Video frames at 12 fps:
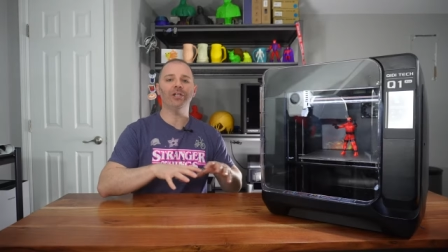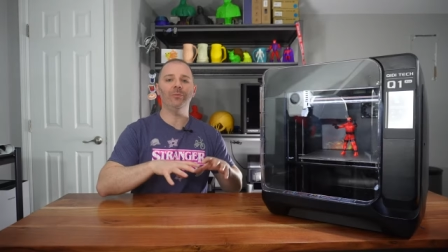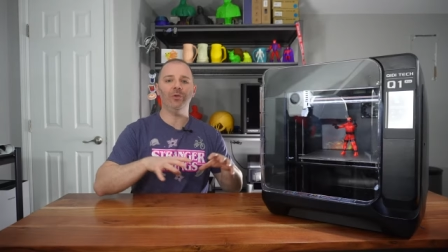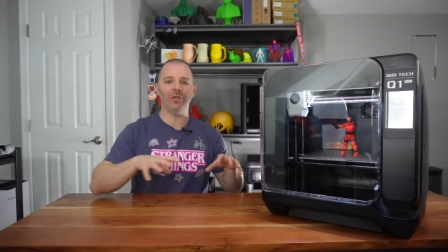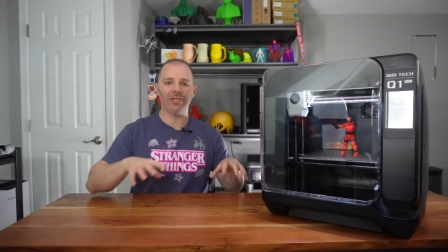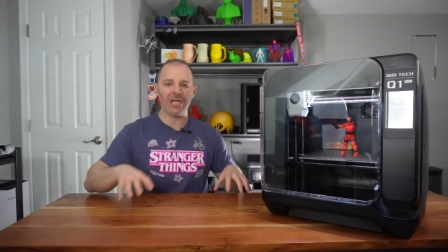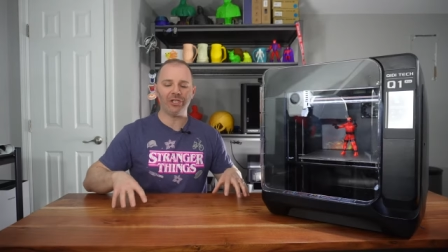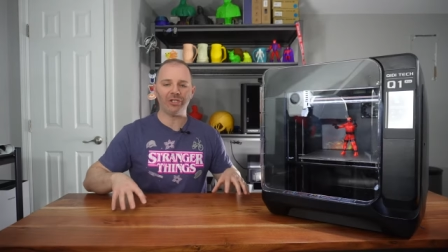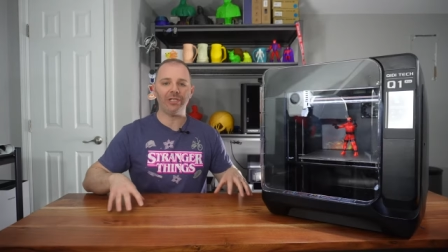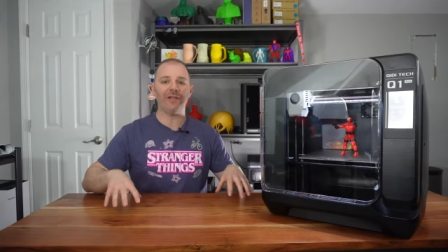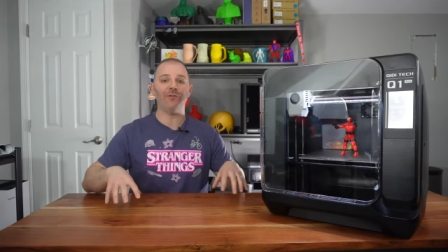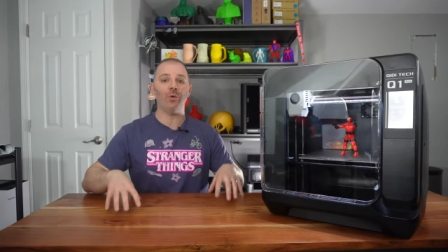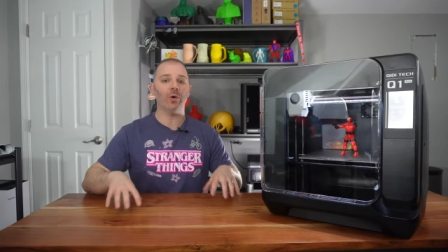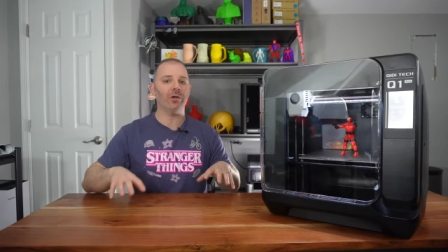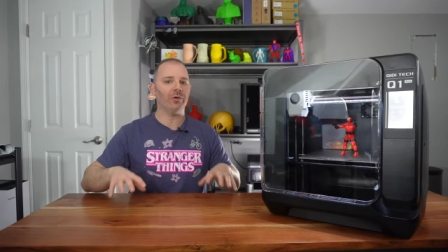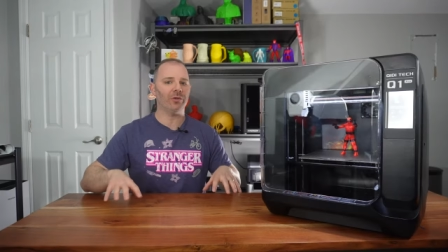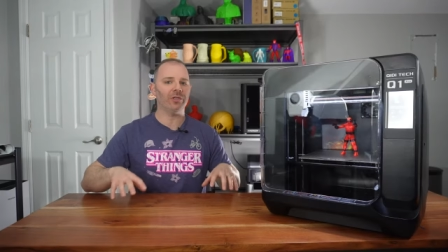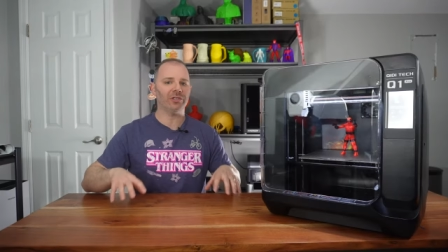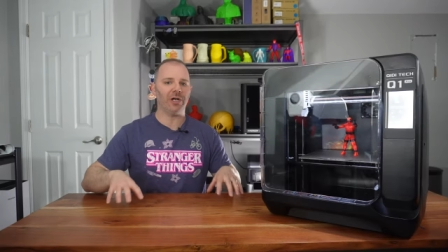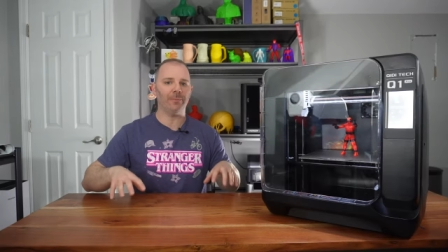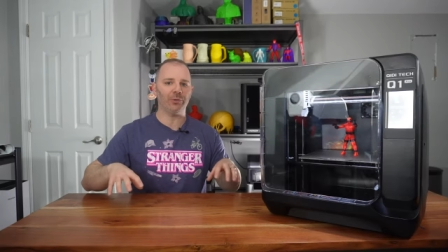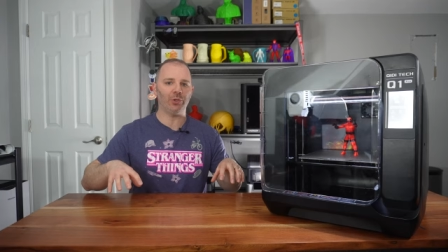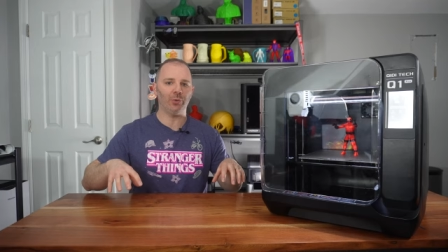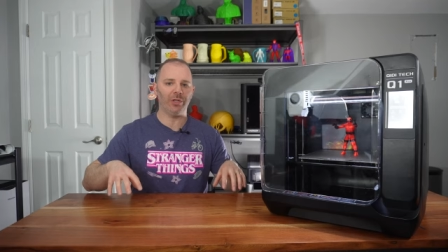communication if you want to hook this
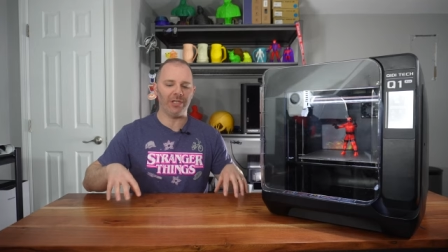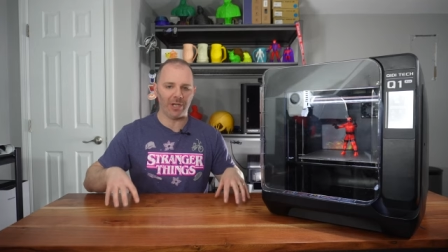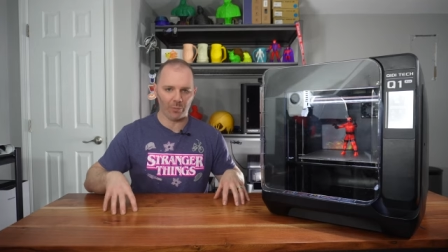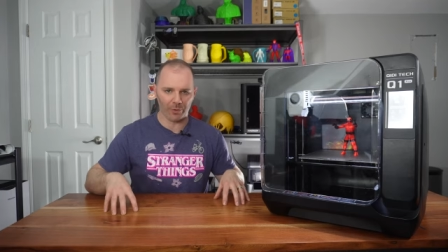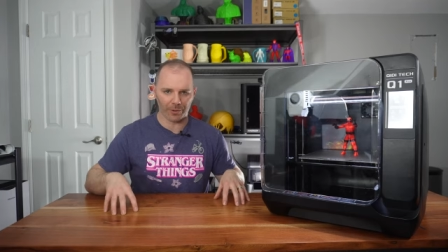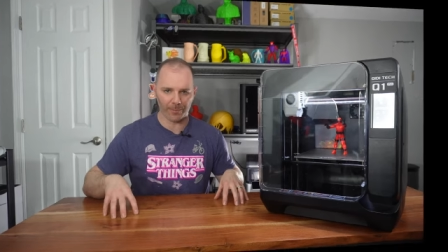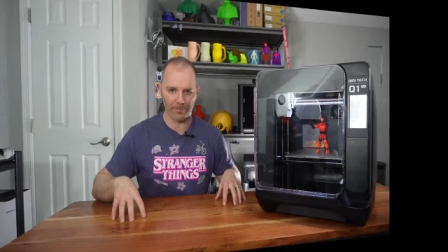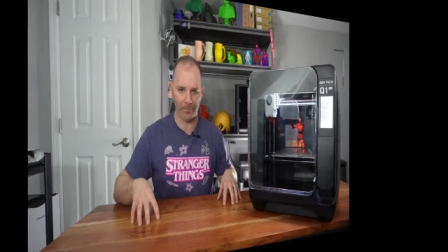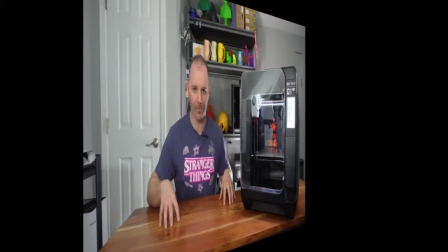up to a network.